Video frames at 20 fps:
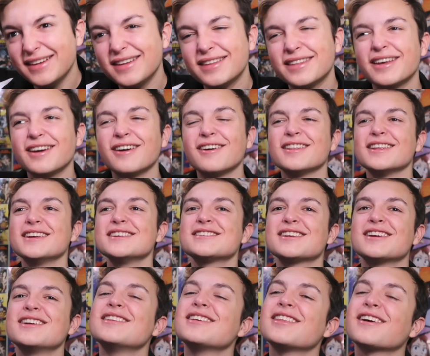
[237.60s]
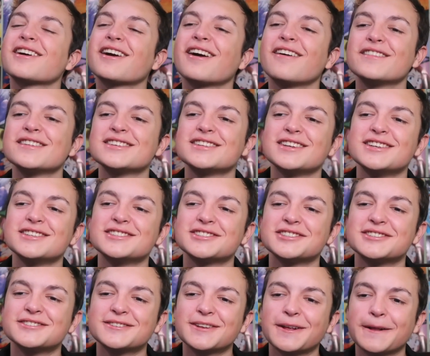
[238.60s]
they all listen into their
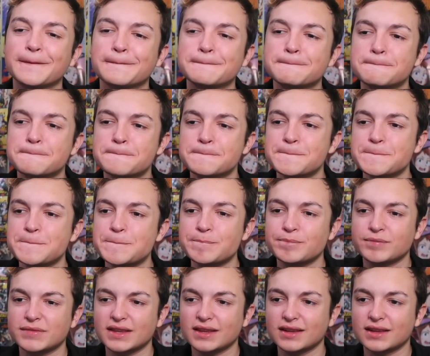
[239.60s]
conversation. Someone like you laid the